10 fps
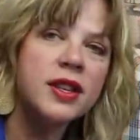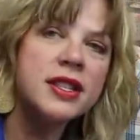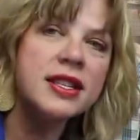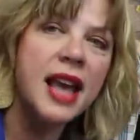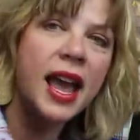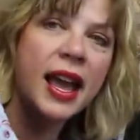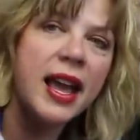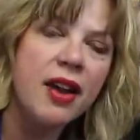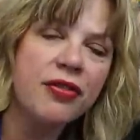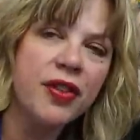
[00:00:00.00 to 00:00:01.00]
so this is
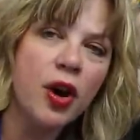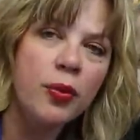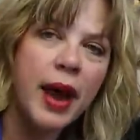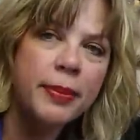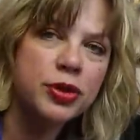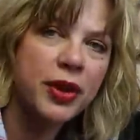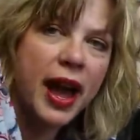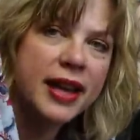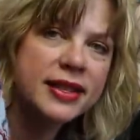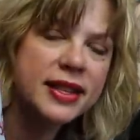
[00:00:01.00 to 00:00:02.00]
a faux wrap
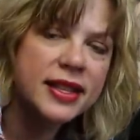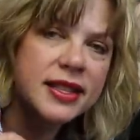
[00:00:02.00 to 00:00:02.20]
dress.